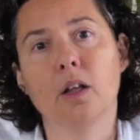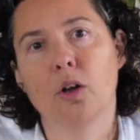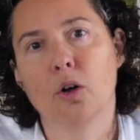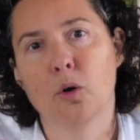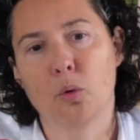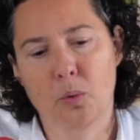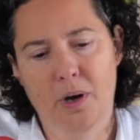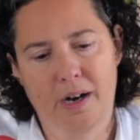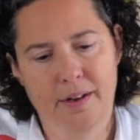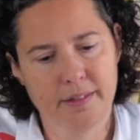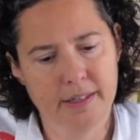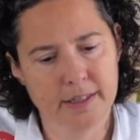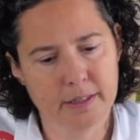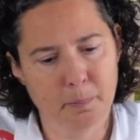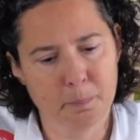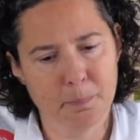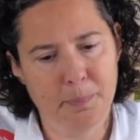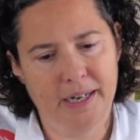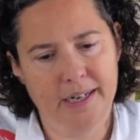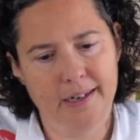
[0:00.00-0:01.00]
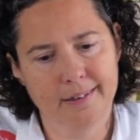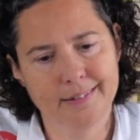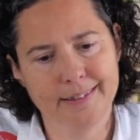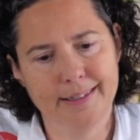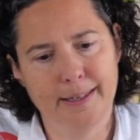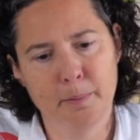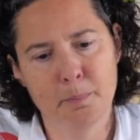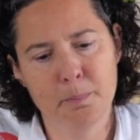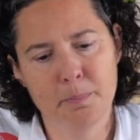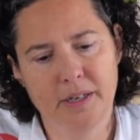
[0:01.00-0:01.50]
where they compared the
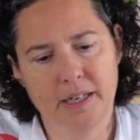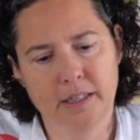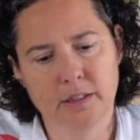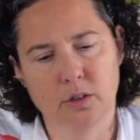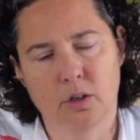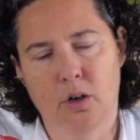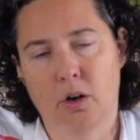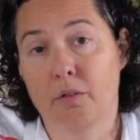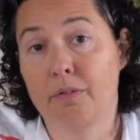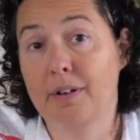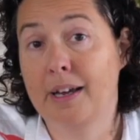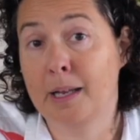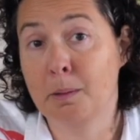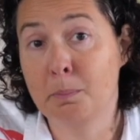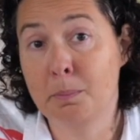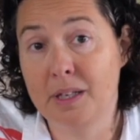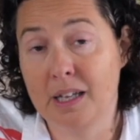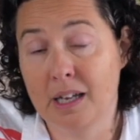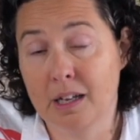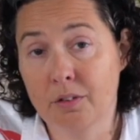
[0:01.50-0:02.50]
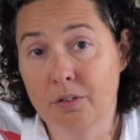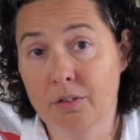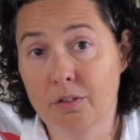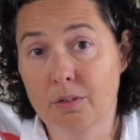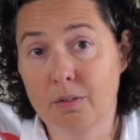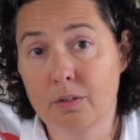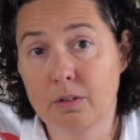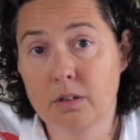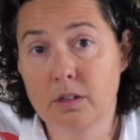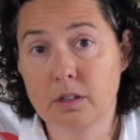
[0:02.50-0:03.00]
impact of
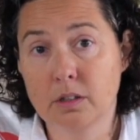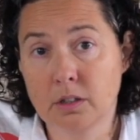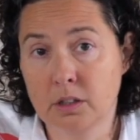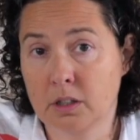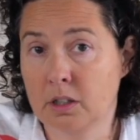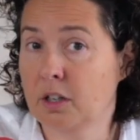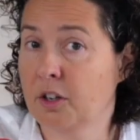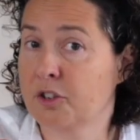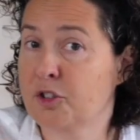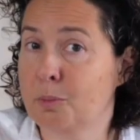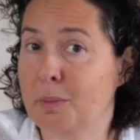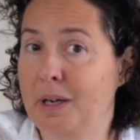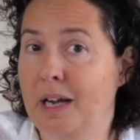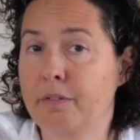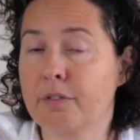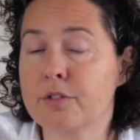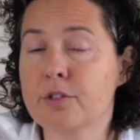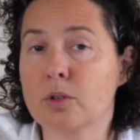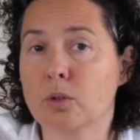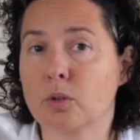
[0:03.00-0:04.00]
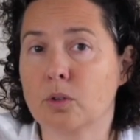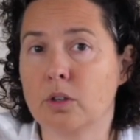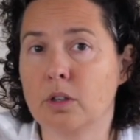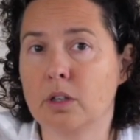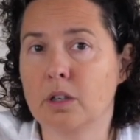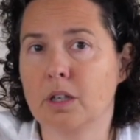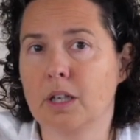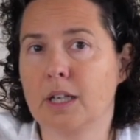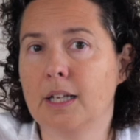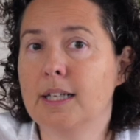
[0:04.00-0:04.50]
NPS, Customer Effort Score,
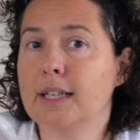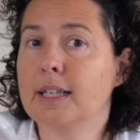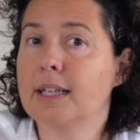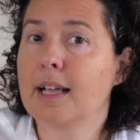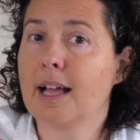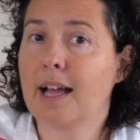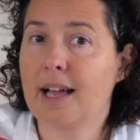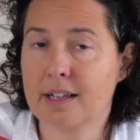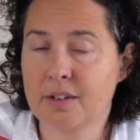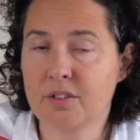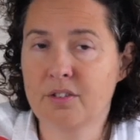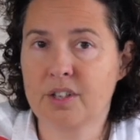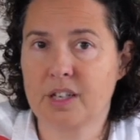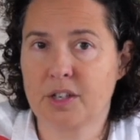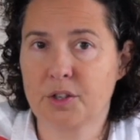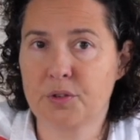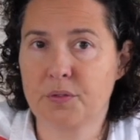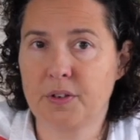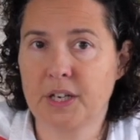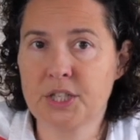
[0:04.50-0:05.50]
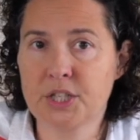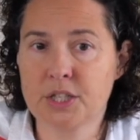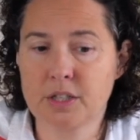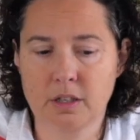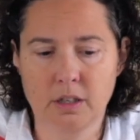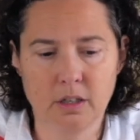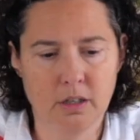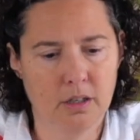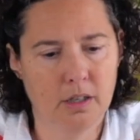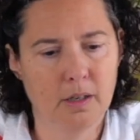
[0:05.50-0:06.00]
and
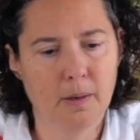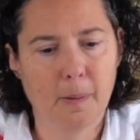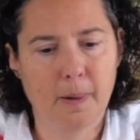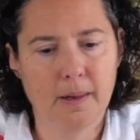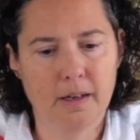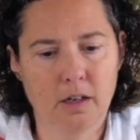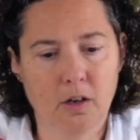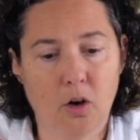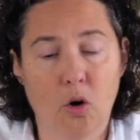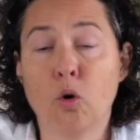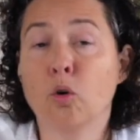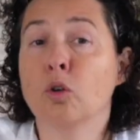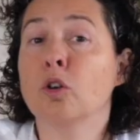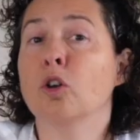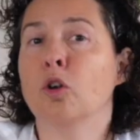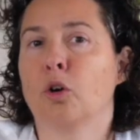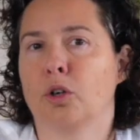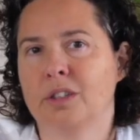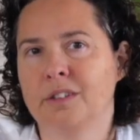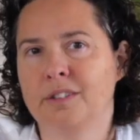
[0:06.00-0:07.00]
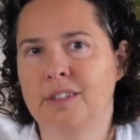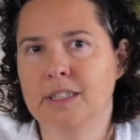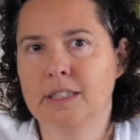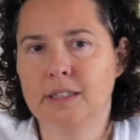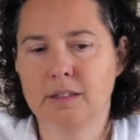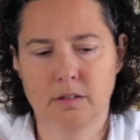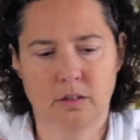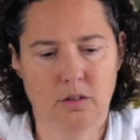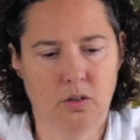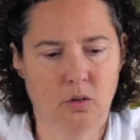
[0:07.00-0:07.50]
satisfaction on
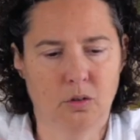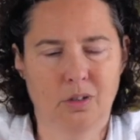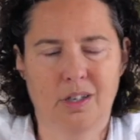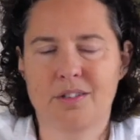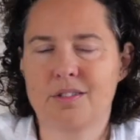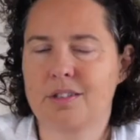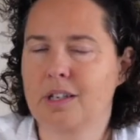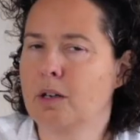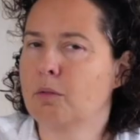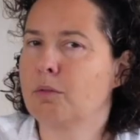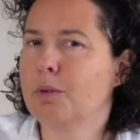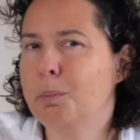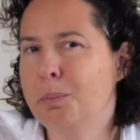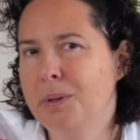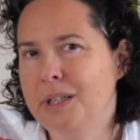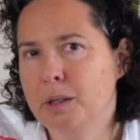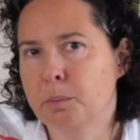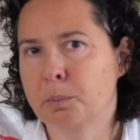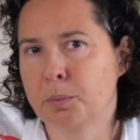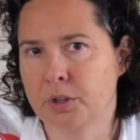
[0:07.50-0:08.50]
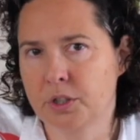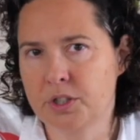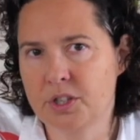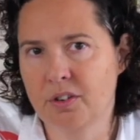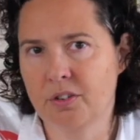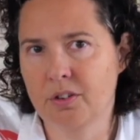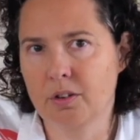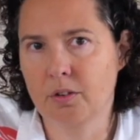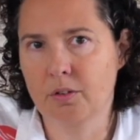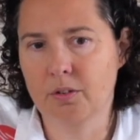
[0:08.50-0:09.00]
loyalty, on let's say repeat
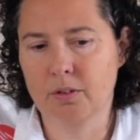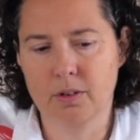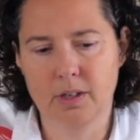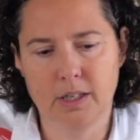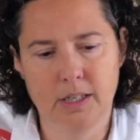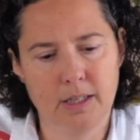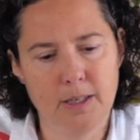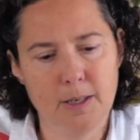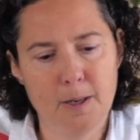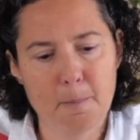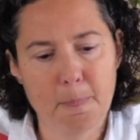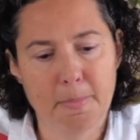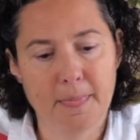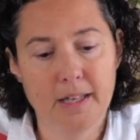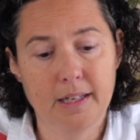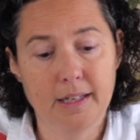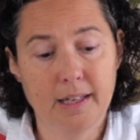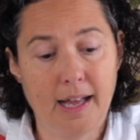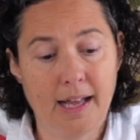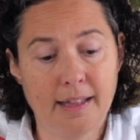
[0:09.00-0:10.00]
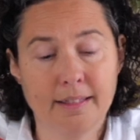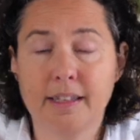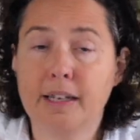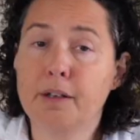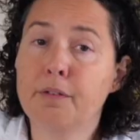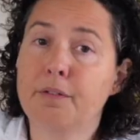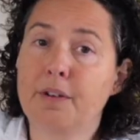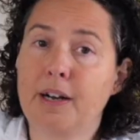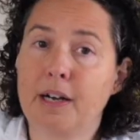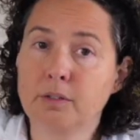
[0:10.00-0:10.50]
purchases. And they
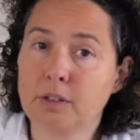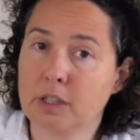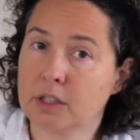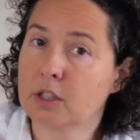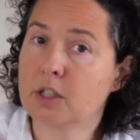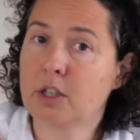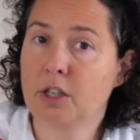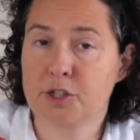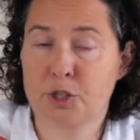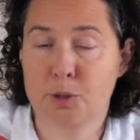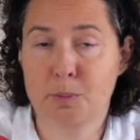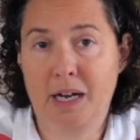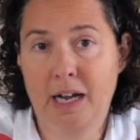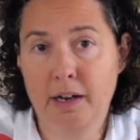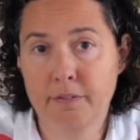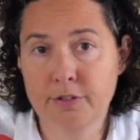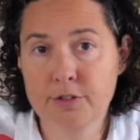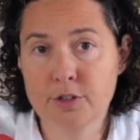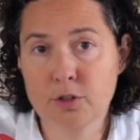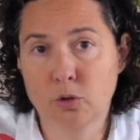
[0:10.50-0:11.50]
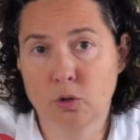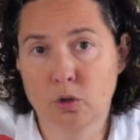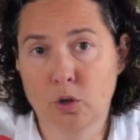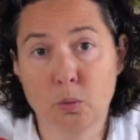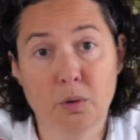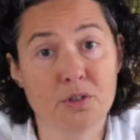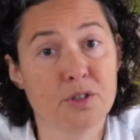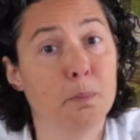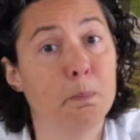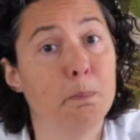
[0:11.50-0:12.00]
found that the Customer Effort Score
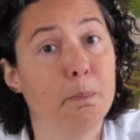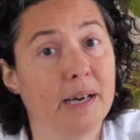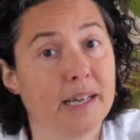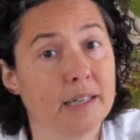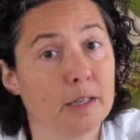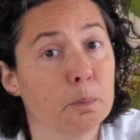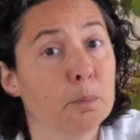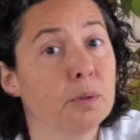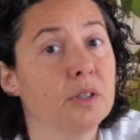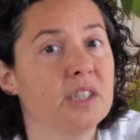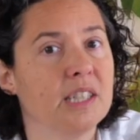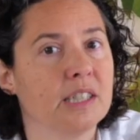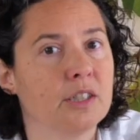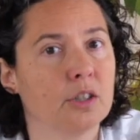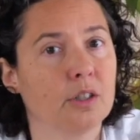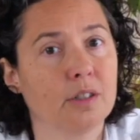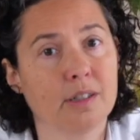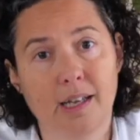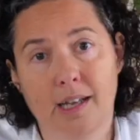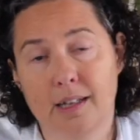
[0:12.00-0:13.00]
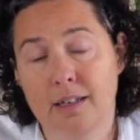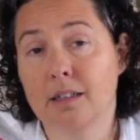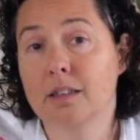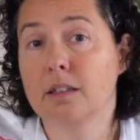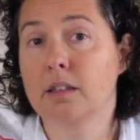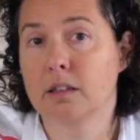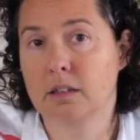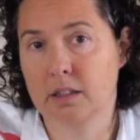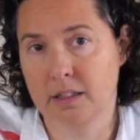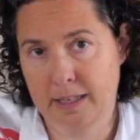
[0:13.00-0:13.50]
was a better predictor than
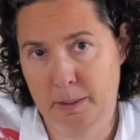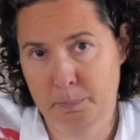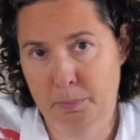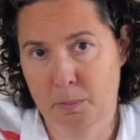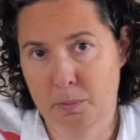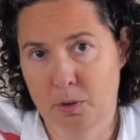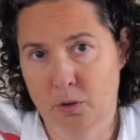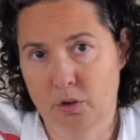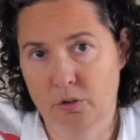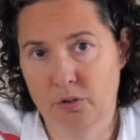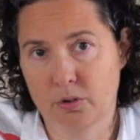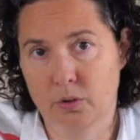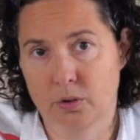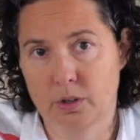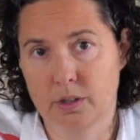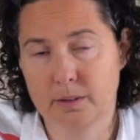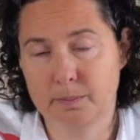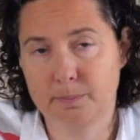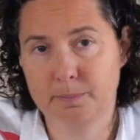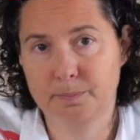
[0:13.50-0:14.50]
the Net Promoter Score.